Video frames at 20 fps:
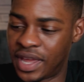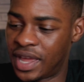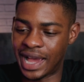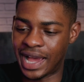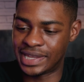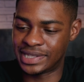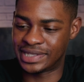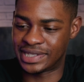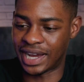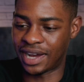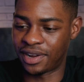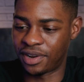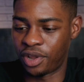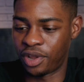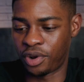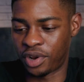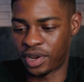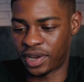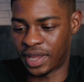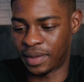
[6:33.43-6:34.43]
I
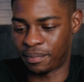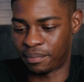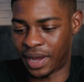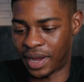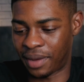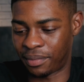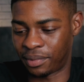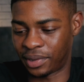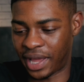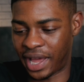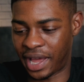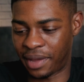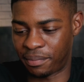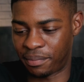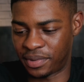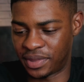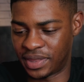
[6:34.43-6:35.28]
downloaded a Bible app,